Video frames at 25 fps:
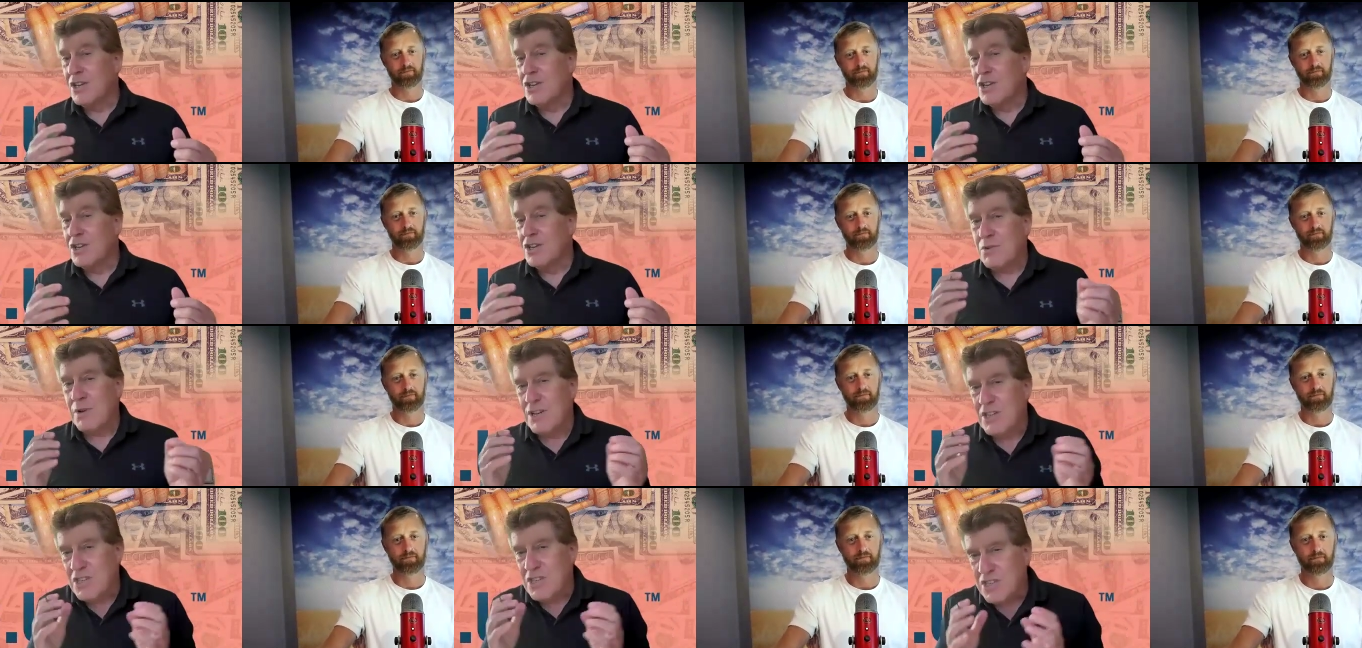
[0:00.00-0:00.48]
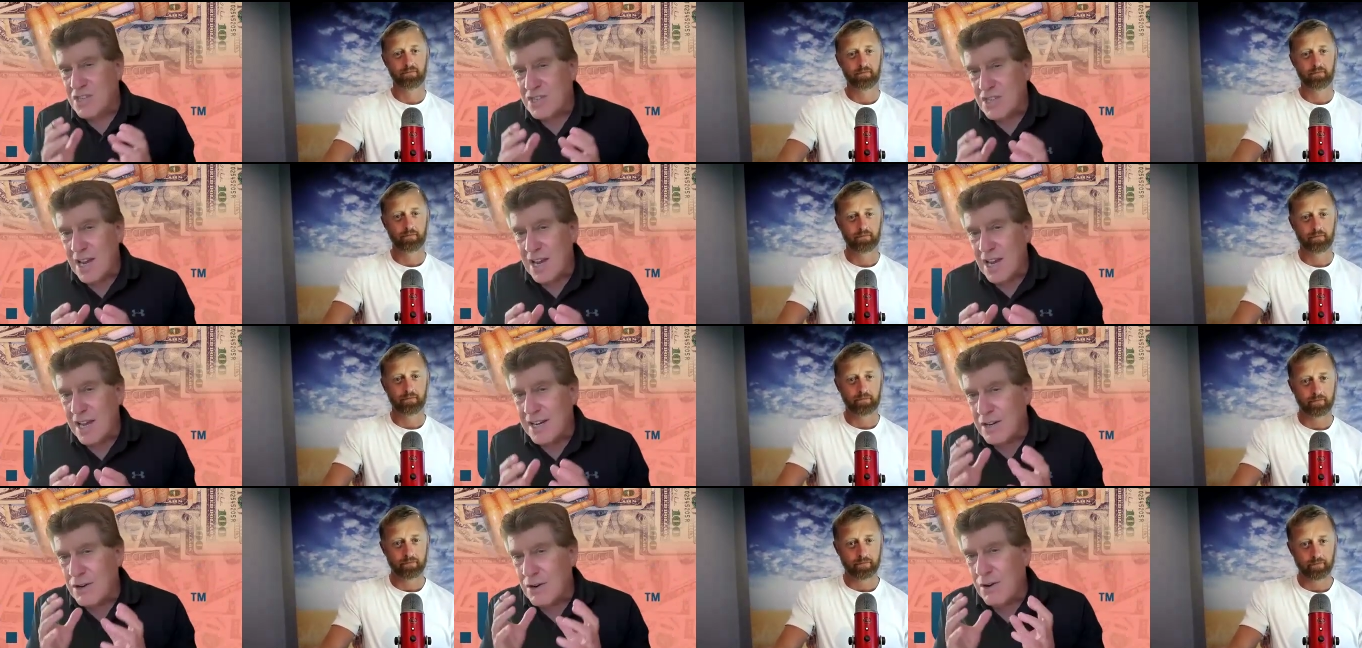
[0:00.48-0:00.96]
Speaker 1: So I
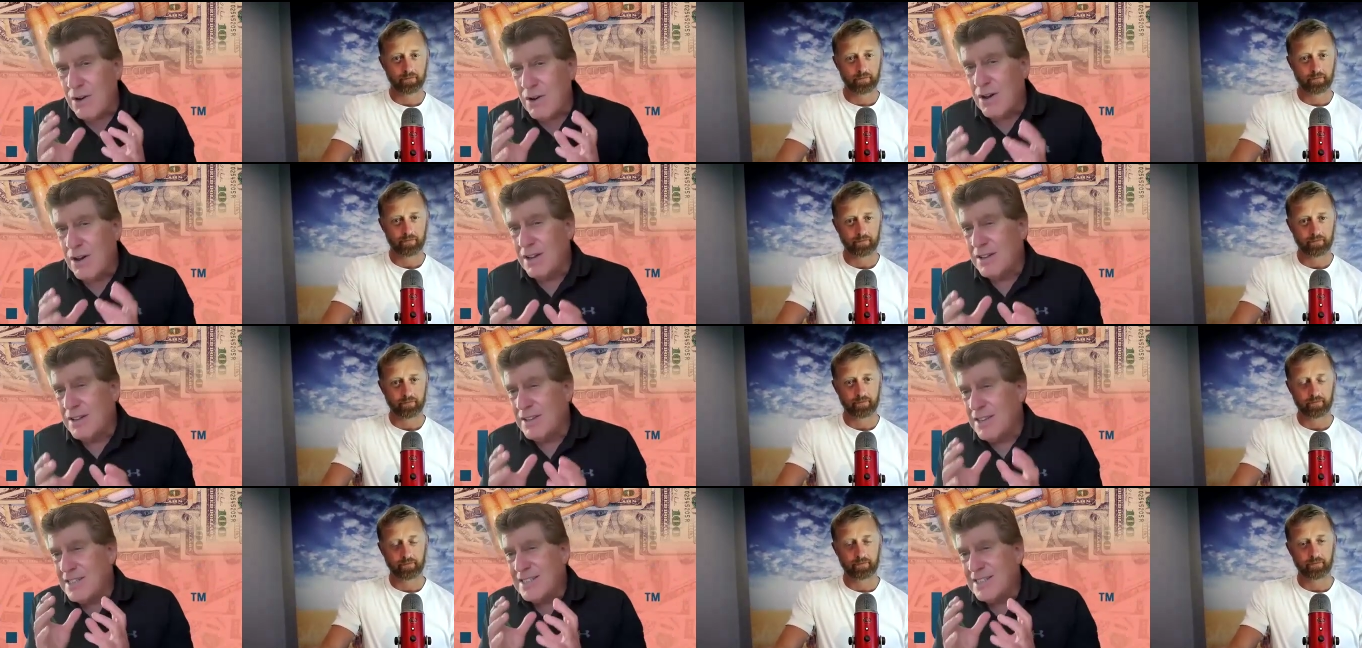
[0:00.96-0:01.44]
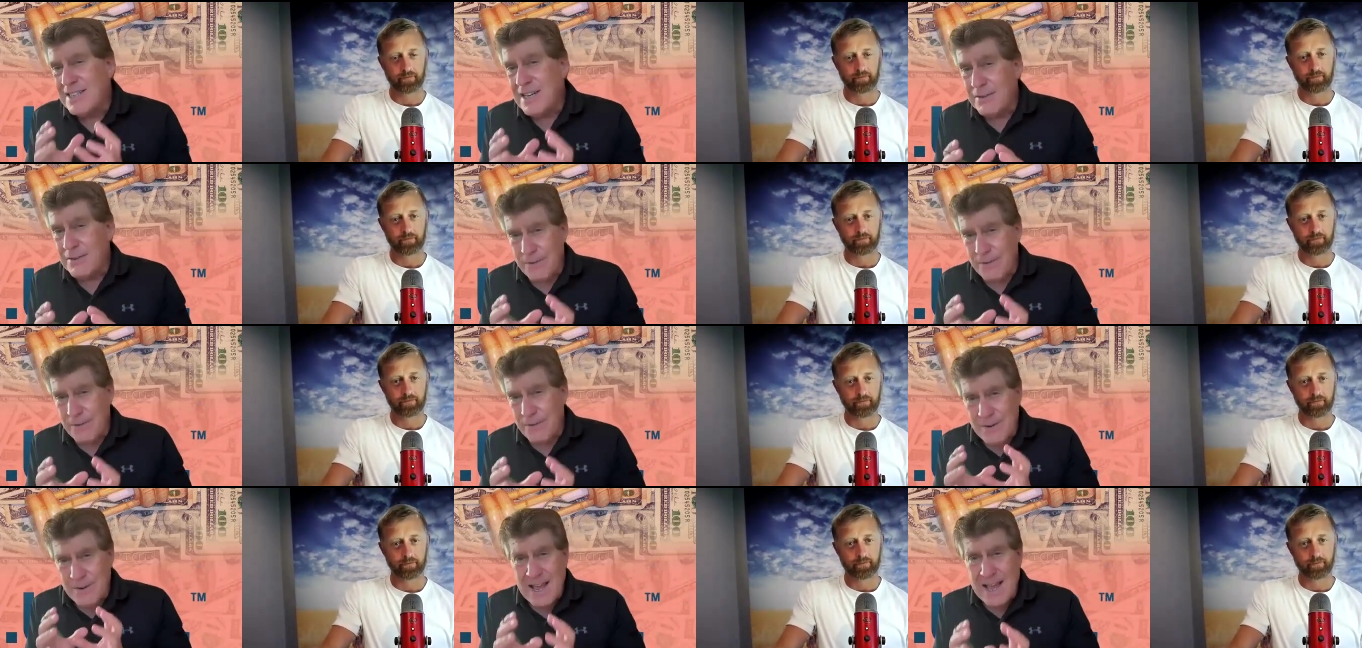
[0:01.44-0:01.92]
studied all the
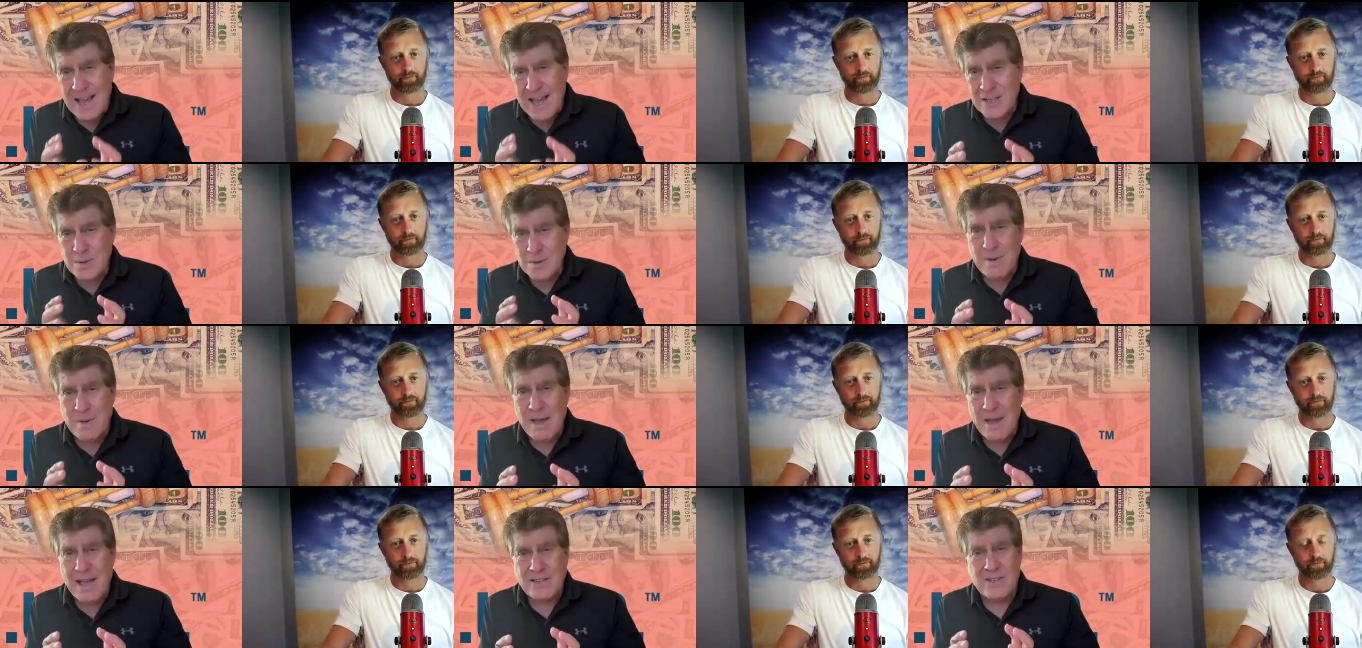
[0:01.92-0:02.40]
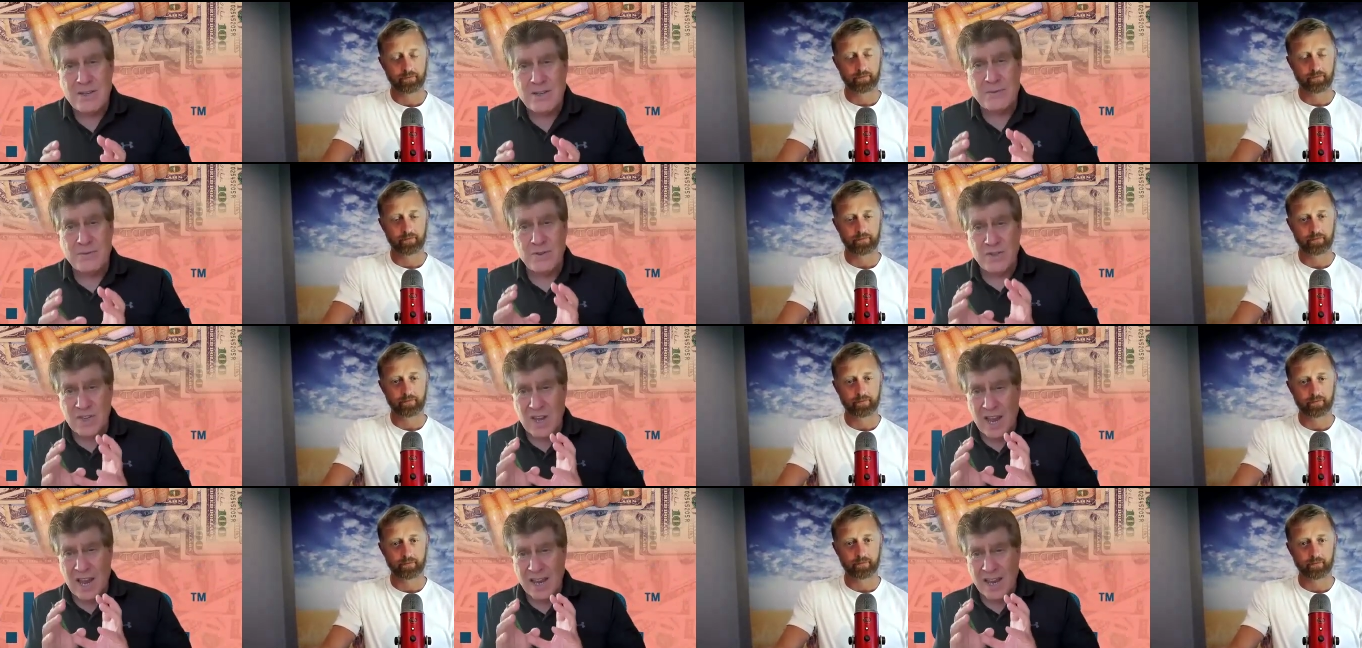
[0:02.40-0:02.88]
different aspects
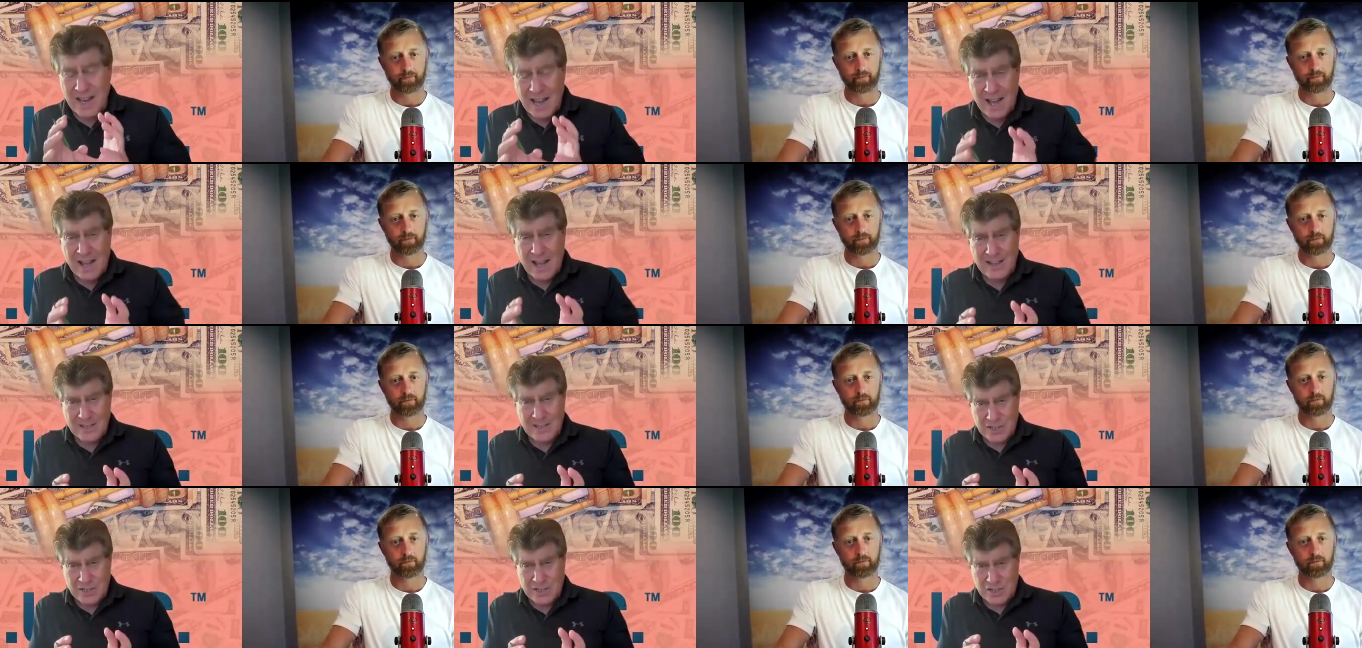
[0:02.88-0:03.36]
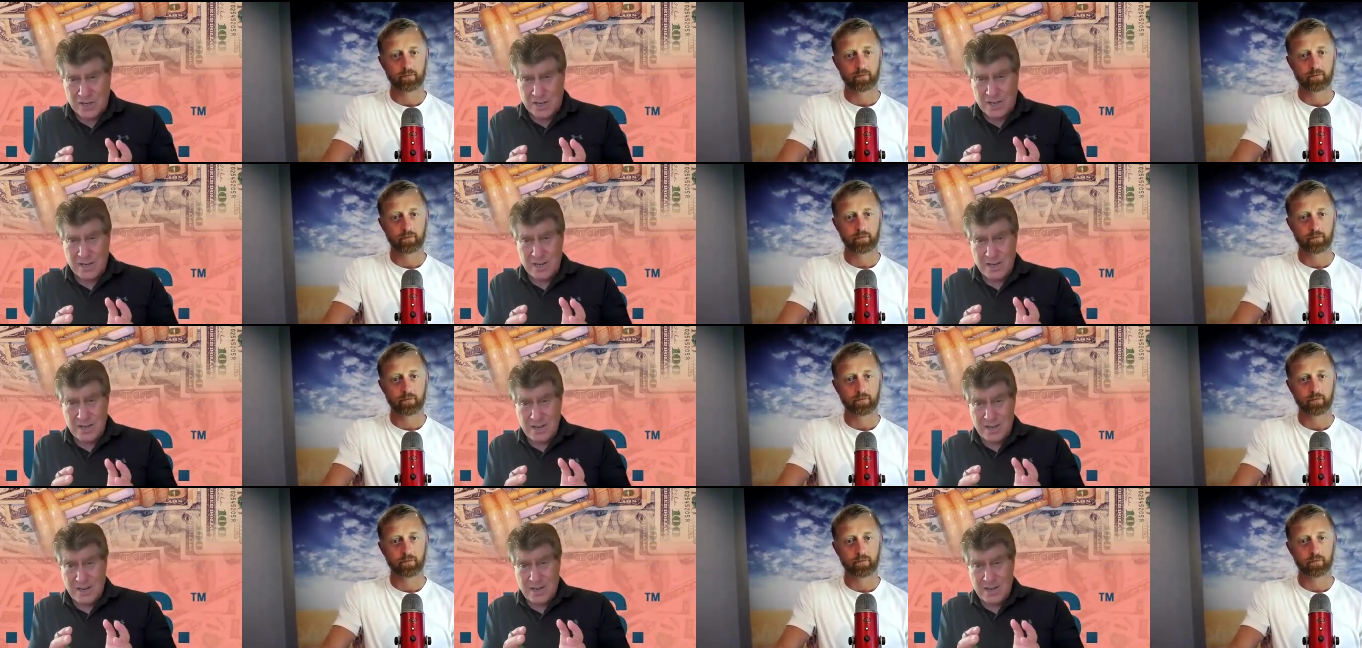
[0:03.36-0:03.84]
of
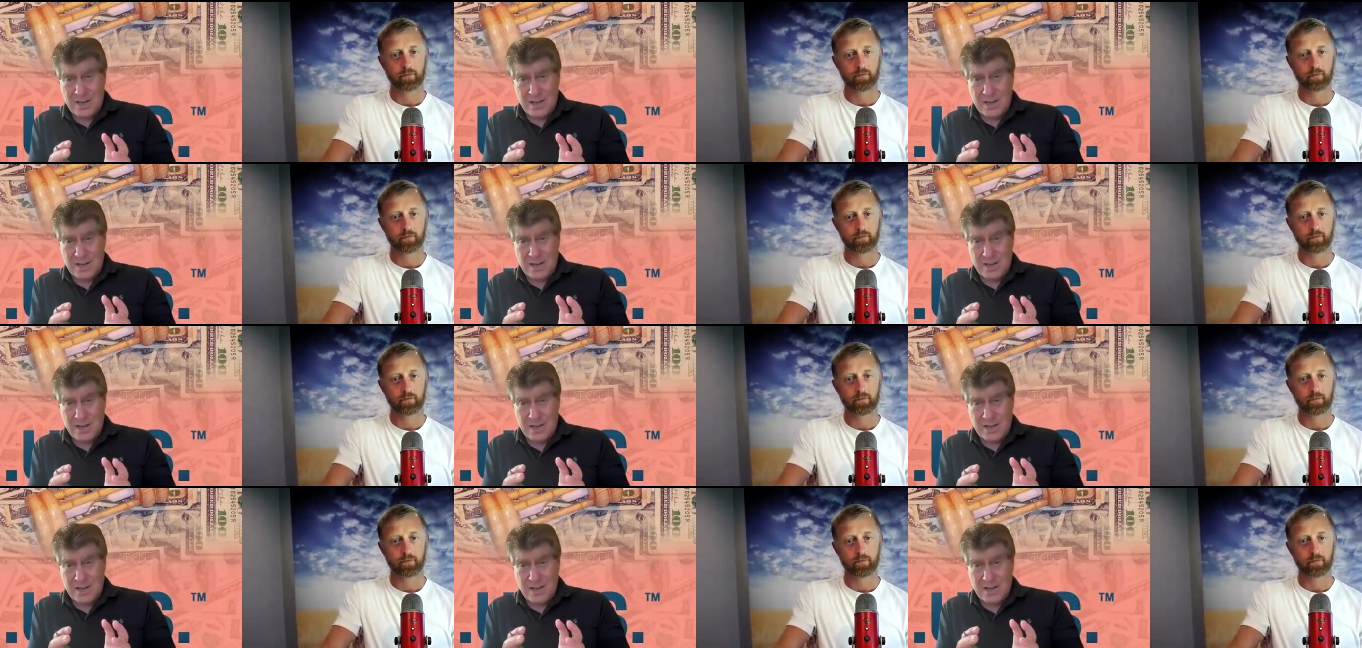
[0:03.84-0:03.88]
psychology,